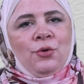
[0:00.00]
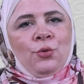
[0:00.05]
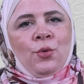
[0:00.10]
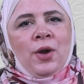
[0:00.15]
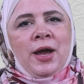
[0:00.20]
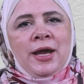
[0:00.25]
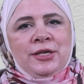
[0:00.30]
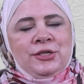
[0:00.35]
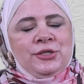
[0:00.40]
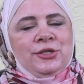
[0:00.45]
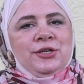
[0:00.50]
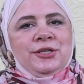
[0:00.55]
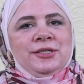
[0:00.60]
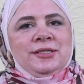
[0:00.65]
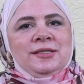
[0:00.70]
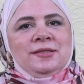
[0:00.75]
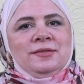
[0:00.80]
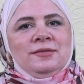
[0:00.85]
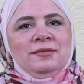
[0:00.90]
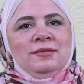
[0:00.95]

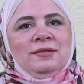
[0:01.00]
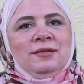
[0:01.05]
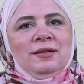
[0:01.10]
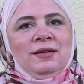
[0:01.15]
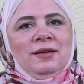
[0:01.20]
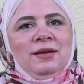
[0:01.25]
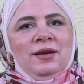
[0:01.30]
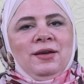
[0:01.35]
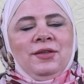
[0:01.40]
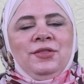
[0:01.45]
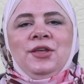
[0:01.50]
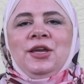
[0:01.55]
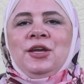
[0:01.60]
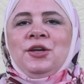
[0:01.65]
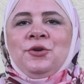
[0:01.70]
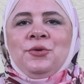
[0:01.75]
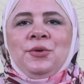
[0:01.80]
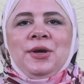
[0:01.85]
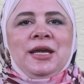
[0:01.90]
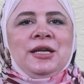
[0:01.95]
Writers, they
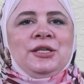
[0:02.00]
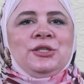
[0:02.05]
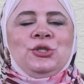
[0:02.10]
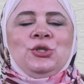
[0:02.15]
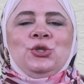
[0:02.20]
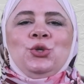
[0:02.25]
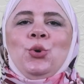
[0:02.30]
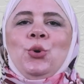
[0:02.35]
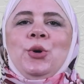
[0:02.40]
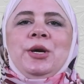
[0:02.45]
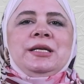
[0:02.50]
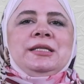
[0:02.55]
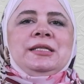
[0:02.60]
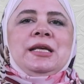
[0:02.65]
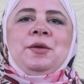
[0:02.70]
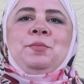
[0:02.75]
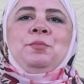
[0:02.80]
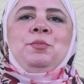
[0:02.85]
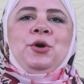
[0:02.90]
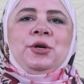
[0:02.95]
create stories
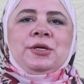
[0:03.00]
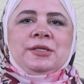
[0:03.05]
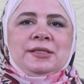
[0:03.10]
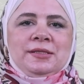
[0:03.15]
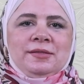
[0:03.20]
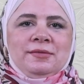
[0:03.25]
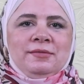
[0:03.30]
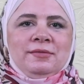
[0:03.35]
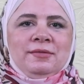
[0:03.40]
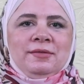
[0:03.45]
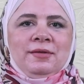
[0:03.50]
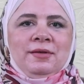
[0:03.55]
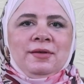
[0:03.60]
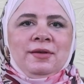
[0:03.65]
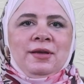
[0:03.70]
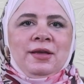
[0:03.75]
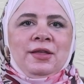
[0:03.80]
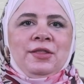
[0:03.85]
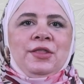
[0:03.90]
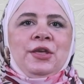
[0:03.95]
and books.
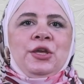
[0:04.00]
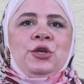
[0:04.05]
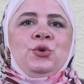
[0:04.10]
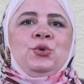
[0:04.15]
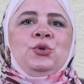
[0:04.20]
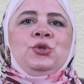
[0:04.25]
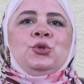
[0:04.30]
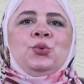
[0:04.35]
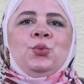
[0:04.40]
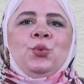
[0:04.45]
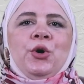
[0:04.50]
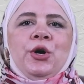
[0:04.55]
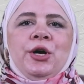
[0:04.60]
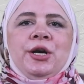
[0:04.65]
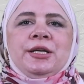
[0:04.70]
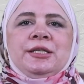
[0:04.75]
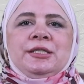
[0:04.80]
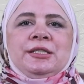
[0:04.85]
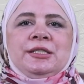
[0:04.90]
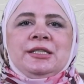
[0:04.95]
They use
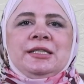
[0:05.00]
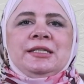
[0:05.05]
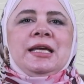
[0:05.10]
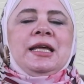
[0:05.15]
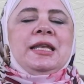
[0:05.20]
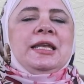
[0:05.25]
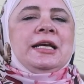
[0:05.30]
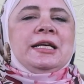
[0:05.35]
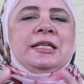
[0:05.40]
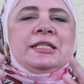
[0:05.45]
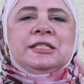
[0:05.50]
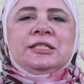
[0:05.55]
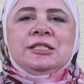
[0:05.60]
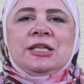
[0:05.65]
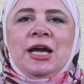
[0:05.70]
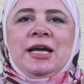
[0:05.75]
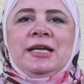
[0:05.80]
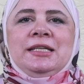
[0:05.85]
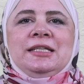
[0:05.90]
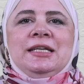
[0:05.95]
words to tell
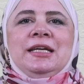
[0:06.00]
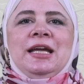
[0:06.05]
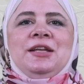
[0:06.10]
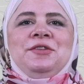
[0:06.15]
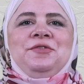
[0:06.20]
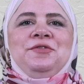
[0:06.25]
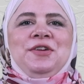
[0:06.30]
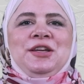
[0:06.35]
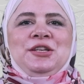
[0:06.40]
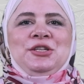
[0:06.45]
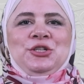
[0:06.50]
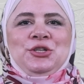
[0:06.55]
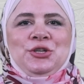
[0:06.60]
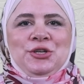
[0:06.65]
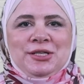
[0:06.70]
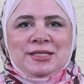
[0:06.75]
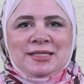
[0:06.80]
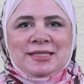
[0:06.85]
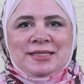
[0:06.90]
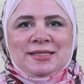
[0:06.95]
exciting
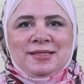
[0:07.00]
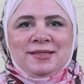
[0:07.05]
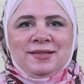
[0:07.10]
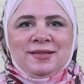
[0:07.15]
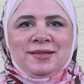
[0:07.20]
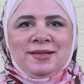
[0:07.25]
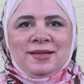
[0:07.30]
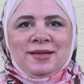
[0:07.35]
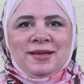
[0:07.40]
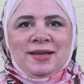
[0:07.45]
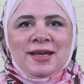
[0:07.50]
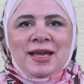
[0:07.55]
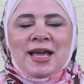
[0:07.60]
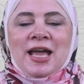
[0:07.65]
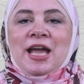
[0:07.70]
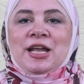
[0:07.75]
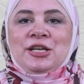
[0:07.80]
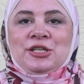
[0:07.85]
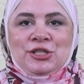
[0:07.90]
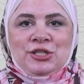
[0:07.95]
adventures
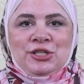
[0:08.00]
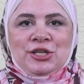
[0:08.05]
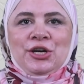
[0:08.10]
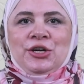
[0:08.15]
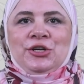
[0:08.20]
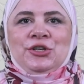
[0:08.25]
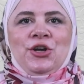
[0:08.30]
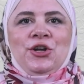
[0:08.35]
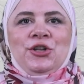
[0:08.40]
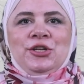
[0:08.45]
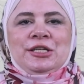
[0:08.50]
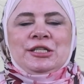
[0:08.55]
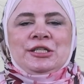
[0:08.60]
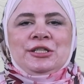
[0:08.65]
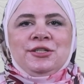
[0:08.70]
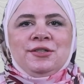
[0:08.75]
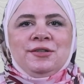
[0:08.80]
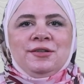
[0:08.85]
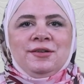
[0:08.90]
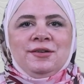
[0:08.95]
and share
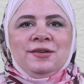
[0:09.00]
knowledge.